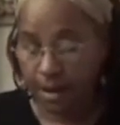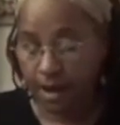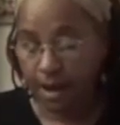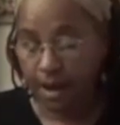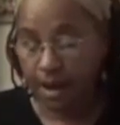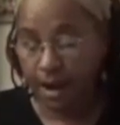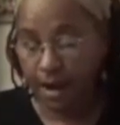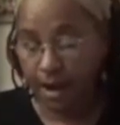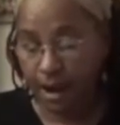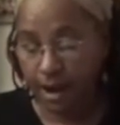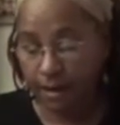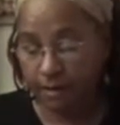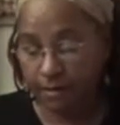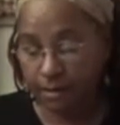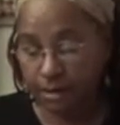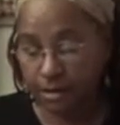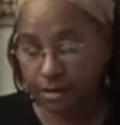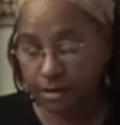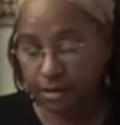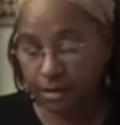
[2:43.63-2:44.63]
And I'm
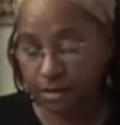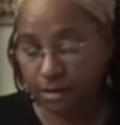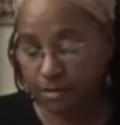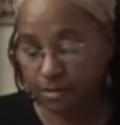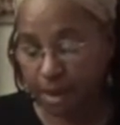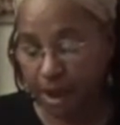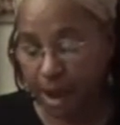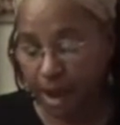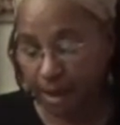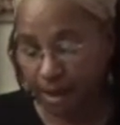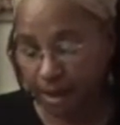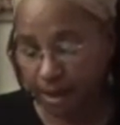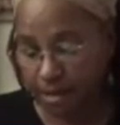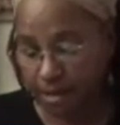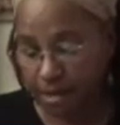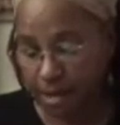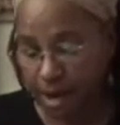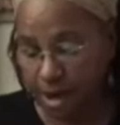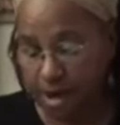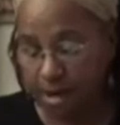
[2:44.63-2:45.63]
using packing
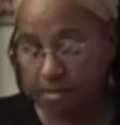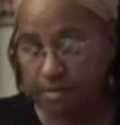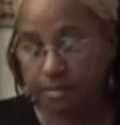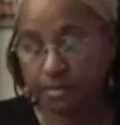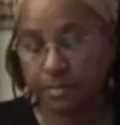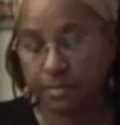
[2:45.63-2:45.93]
tape.